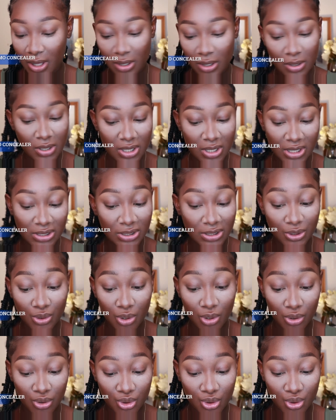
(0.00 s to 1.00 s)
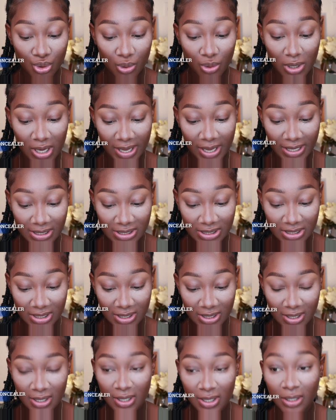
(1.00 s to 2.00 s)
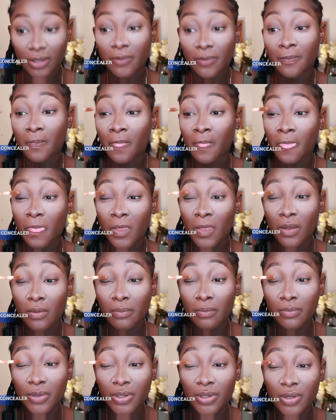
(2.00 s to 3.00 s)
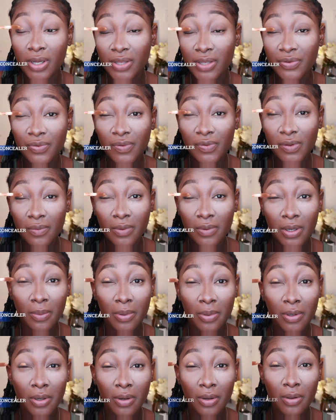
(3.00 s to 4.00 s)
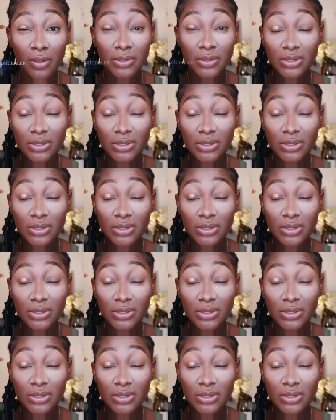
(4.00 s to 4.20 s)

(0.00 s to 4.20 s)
This is not so light, but you guys will see when I put it on.